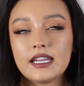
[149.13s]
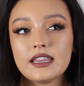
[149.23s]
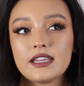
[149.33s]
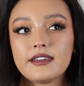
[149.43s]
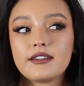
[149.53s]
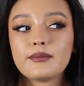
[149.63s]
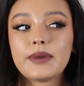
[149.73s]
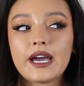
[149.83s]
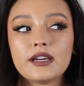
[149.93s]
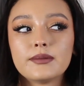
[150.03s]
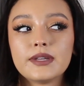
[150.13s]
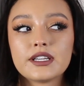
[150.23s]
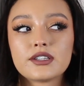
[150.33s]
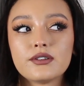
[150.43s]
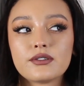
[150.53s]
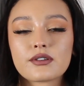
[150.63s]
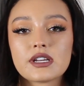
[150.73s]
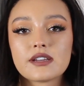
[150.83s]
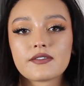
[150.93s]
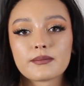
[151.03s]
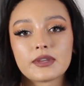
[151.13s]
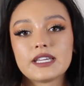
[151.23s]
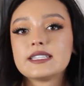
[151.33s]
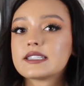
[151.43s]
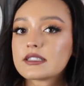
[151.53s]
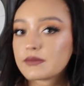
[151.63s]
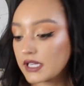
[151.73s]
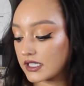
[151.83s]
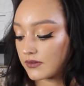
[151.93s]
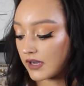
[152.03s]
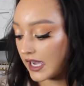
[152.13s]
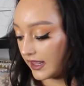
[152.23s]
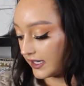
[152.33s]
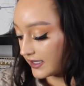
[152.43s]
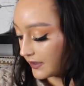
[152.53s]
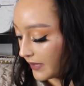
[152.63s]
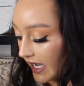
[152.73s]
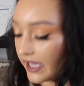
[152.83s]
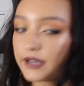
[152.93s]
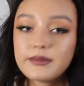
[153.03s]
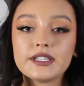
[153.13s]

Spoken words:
I think you could buy them like 2-3 different places, but that's where I like to buy them.